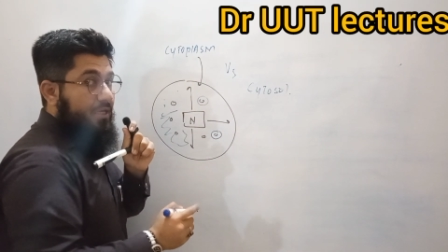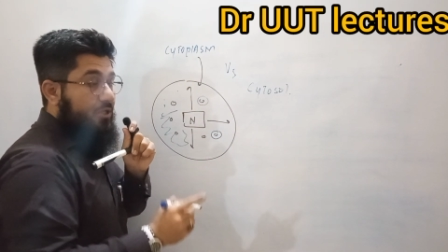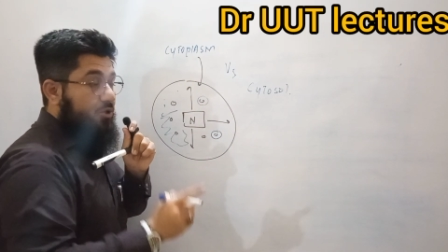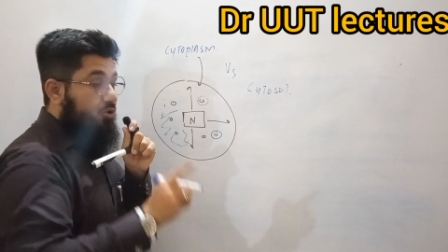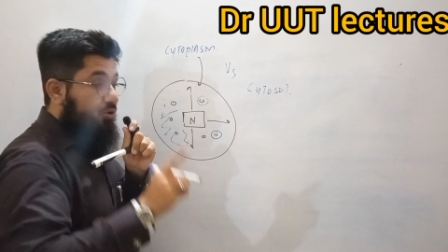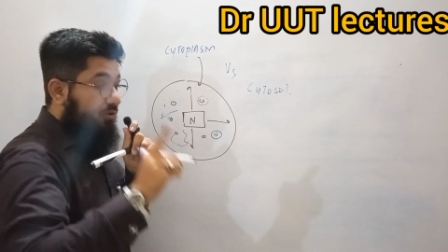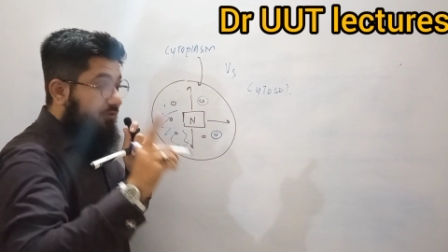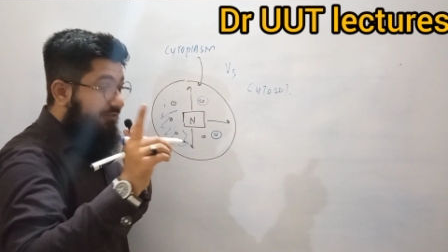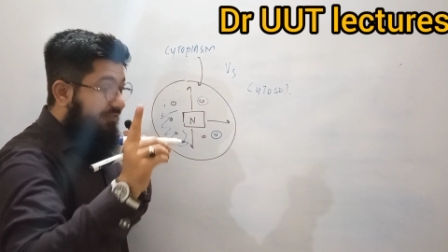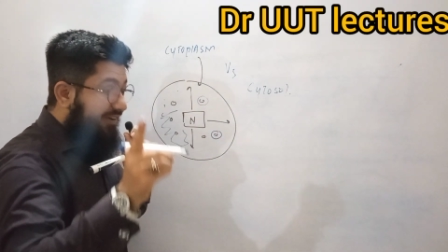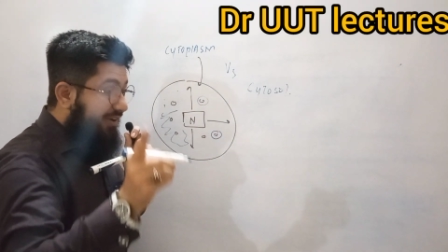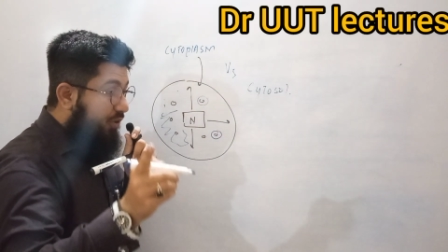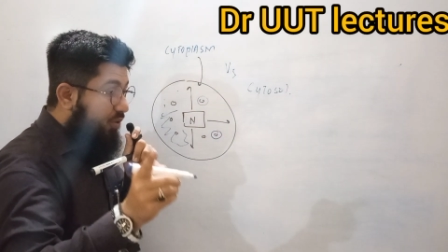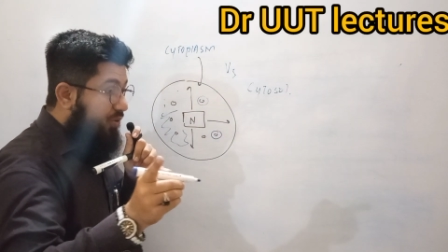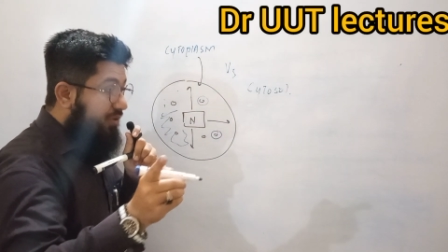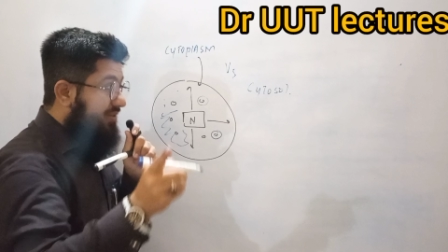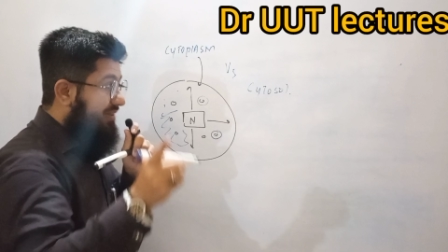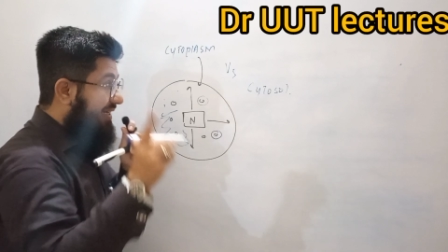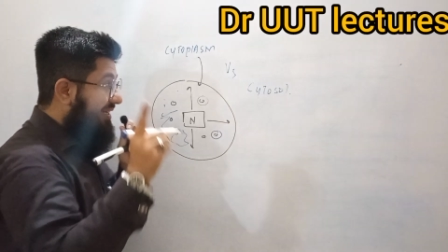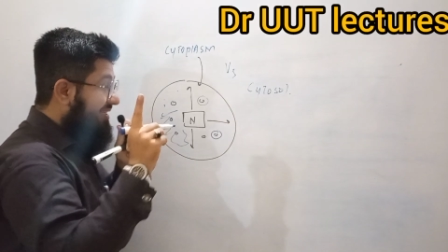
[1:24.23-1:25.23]
So the
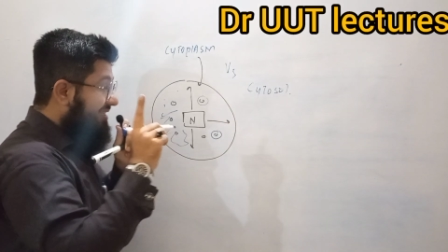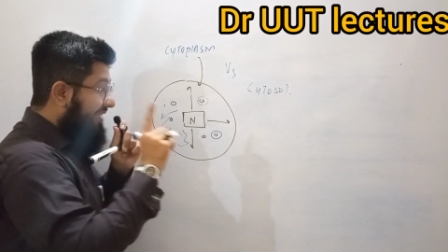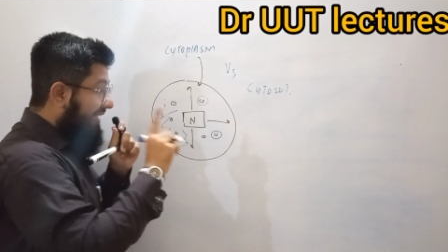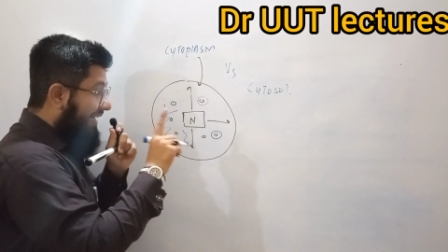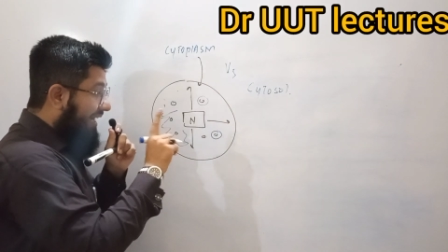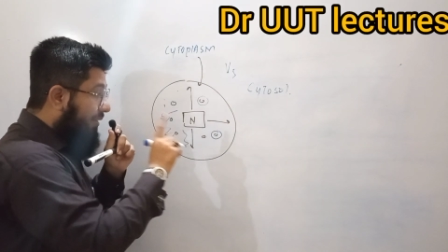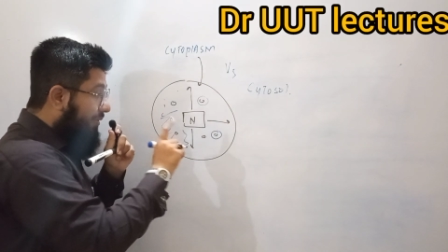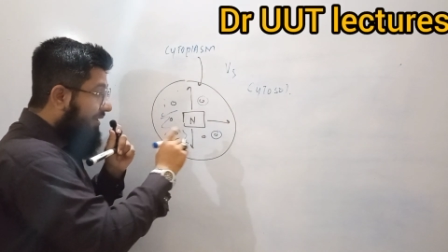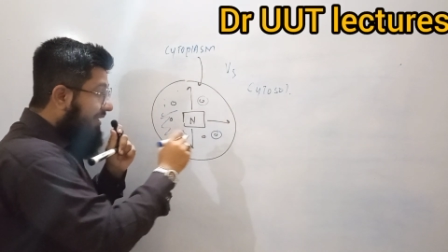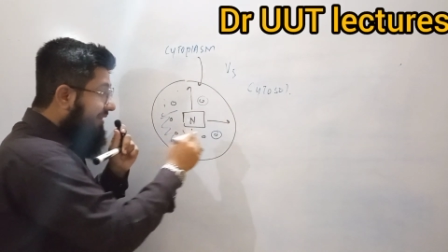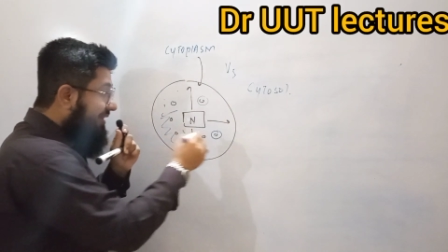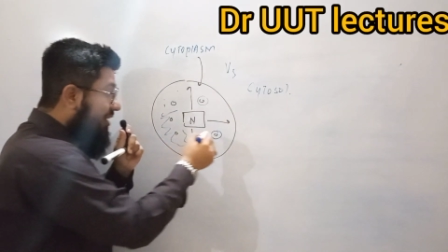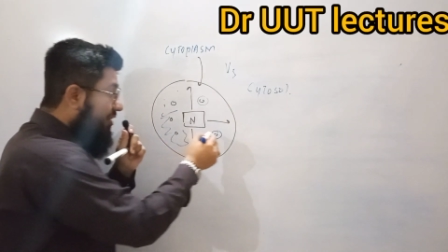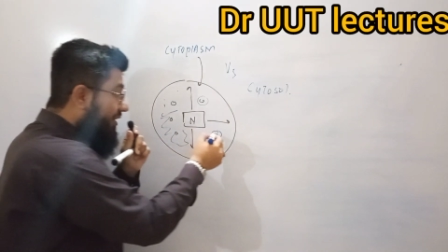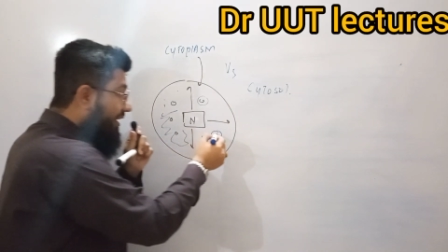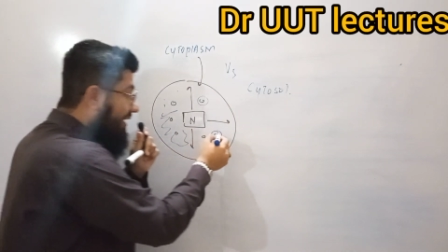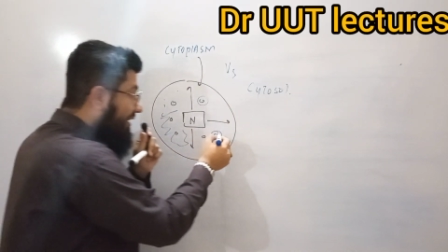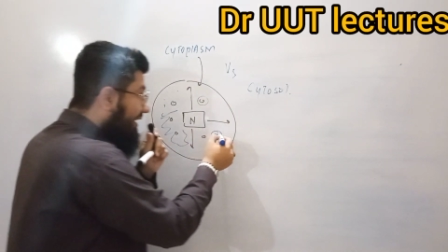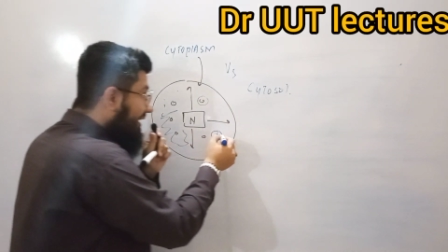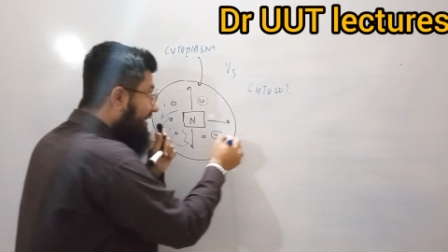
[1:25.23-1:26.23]
fluid that is surrounding the
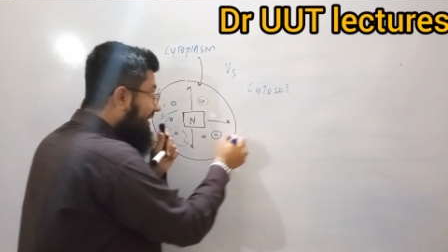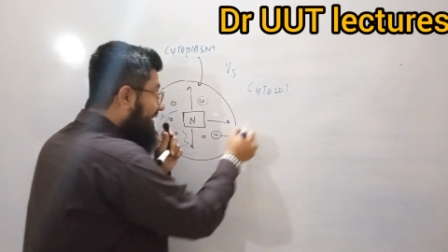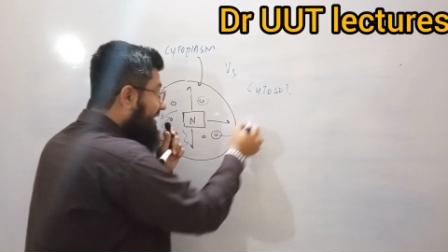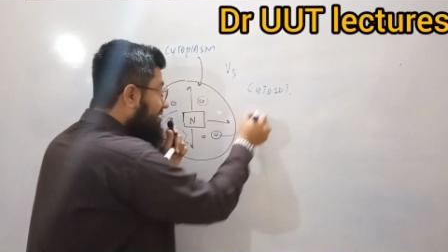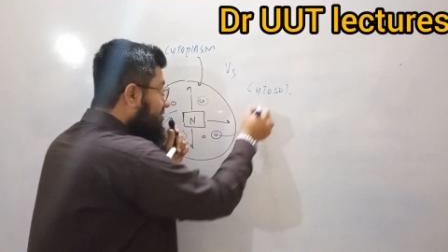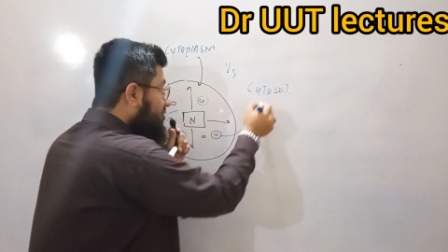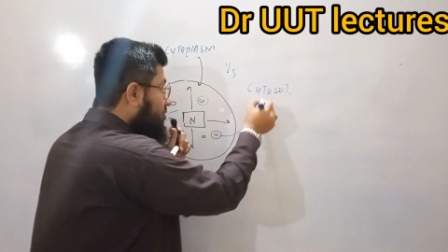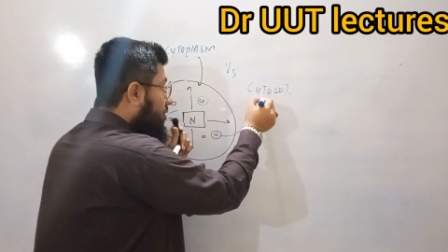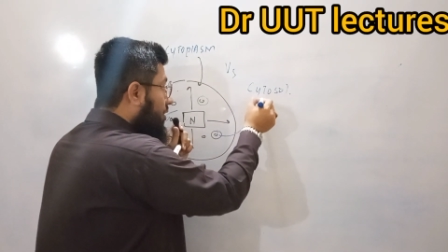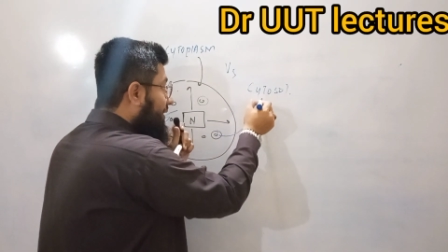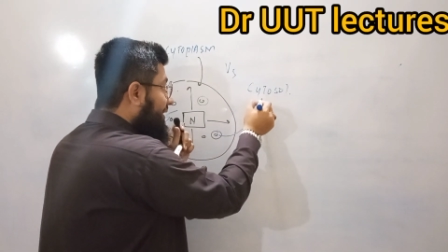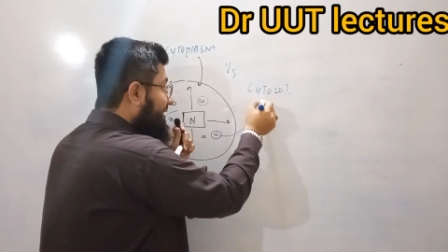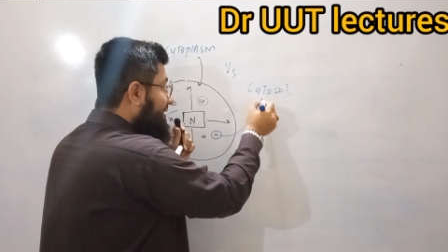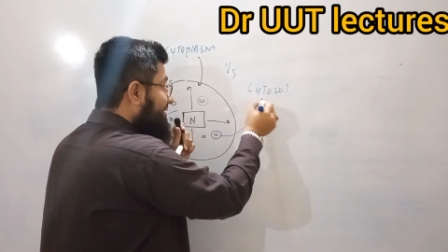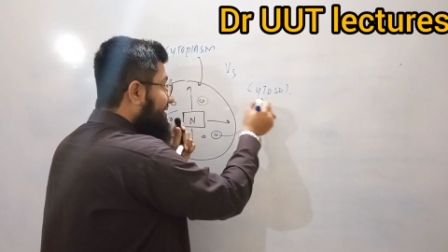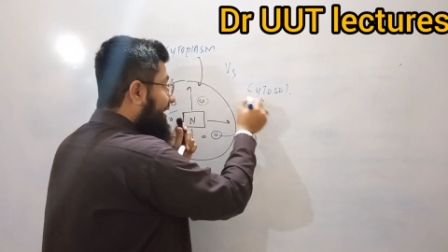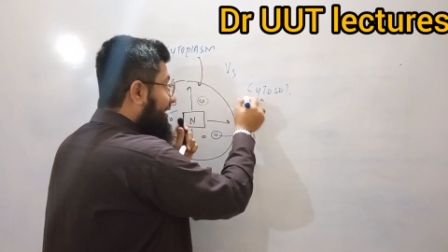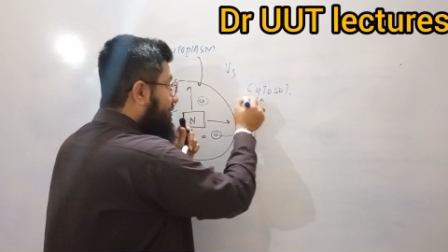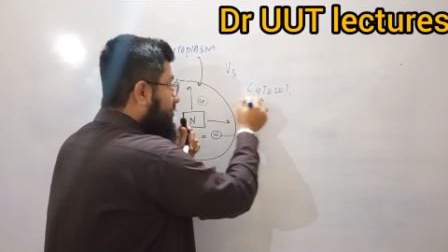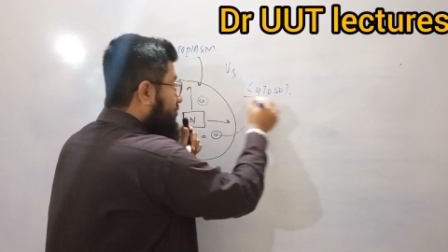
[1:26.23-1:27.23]
organelle, that is called
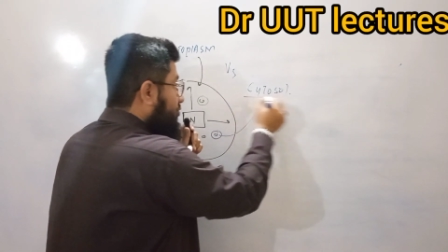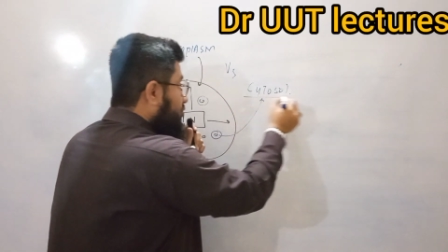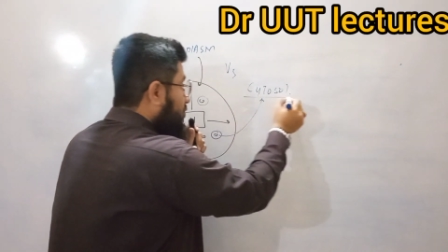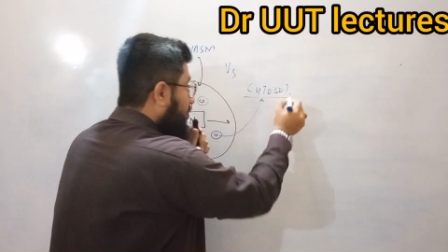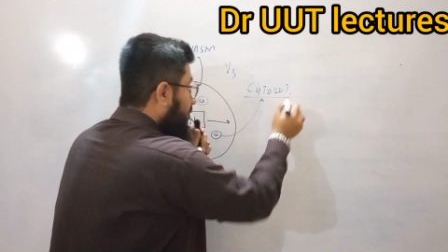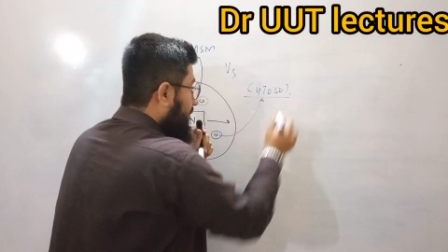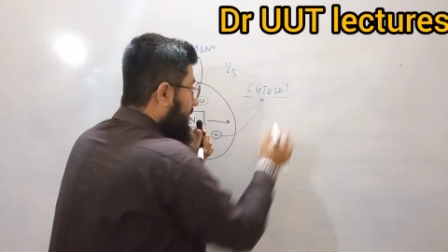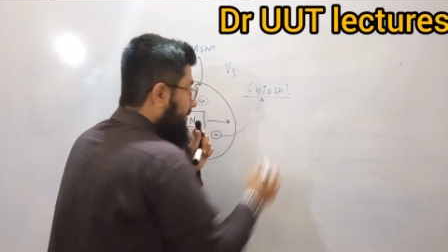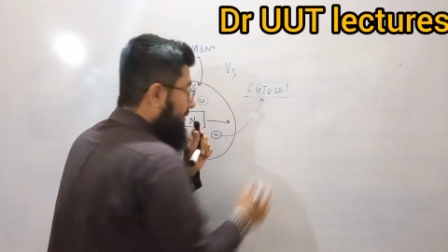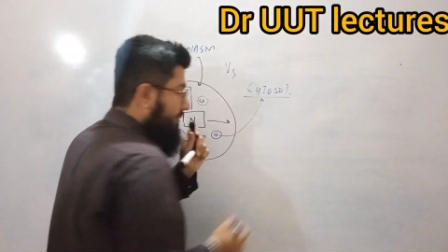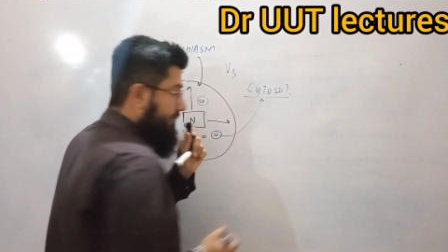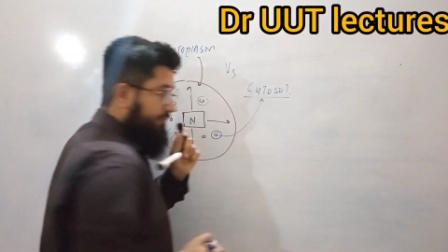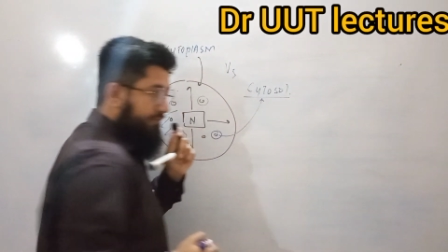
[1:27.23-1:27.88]
as cytosol.